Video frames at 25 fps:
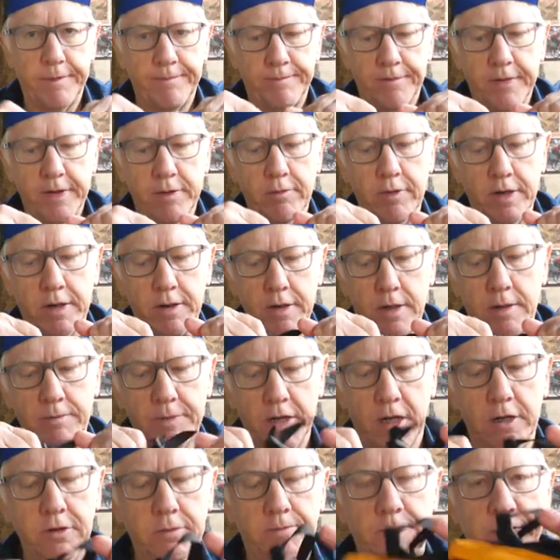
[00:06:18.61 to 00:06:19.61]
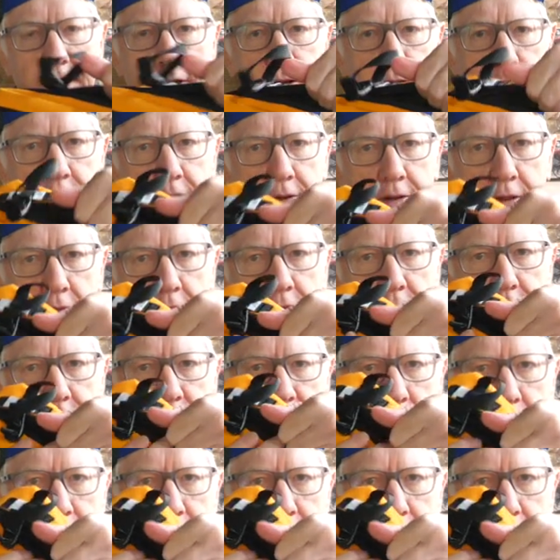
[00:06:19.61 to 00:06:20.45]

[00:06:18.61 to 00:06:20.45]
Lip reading: There we are, I'm opening the